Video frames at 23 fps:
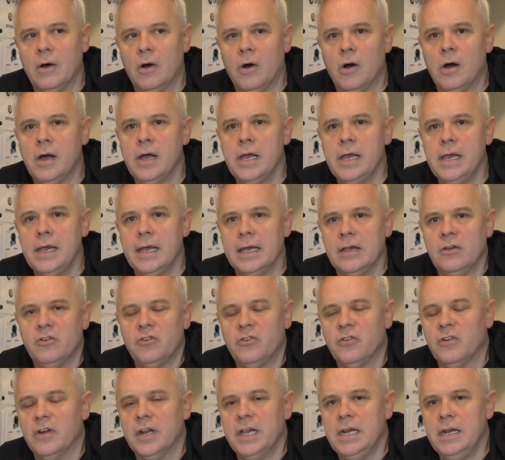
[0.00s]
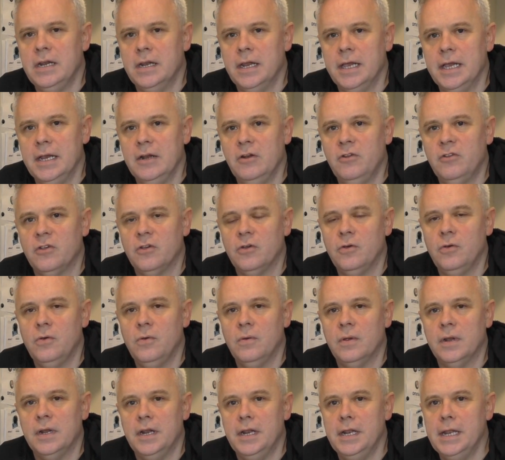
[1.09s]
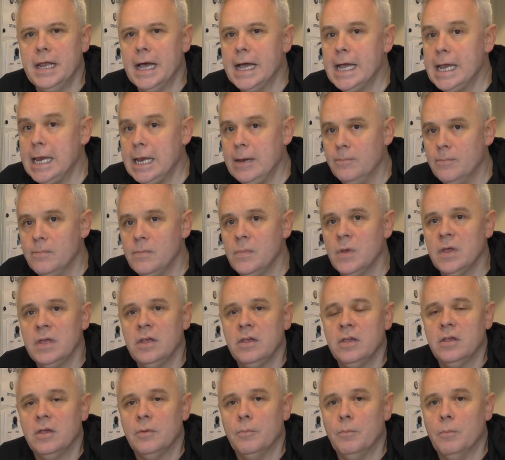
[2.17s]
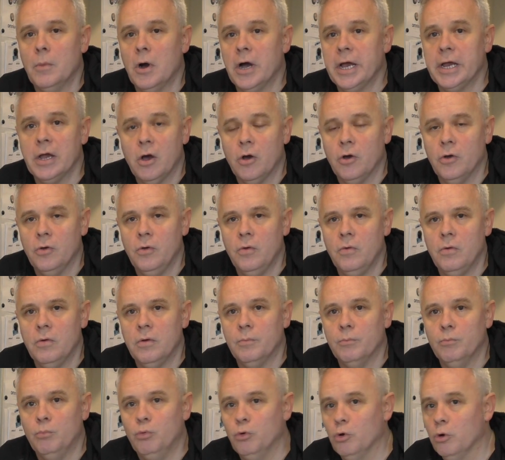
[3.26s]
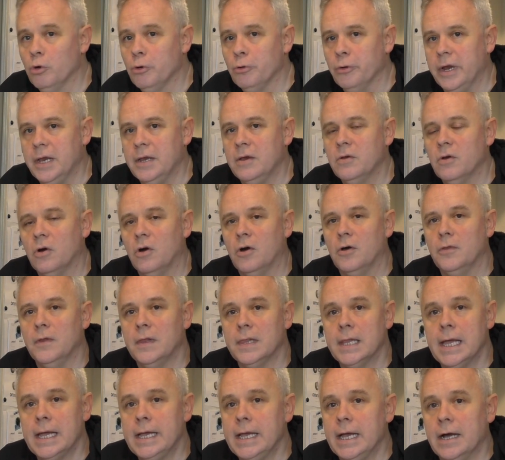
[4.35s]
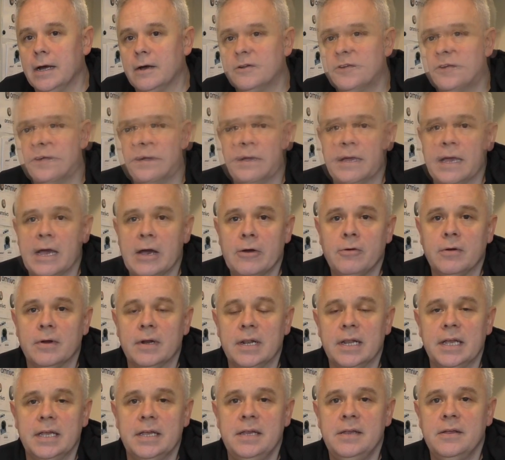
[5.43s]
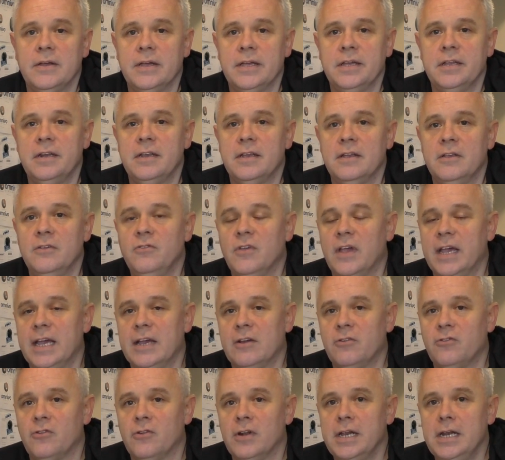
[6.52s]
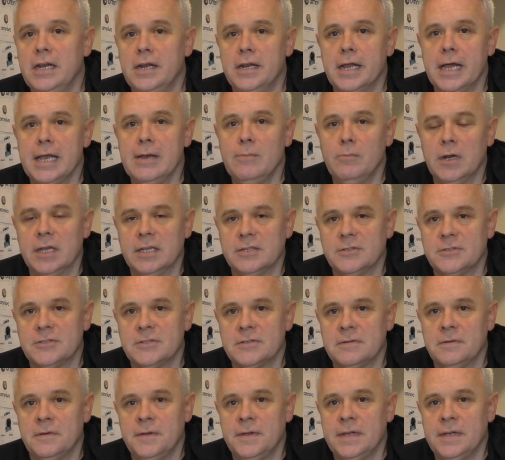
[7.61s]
I actually need to name my own brewery on the layout. Currently it is actually nameless,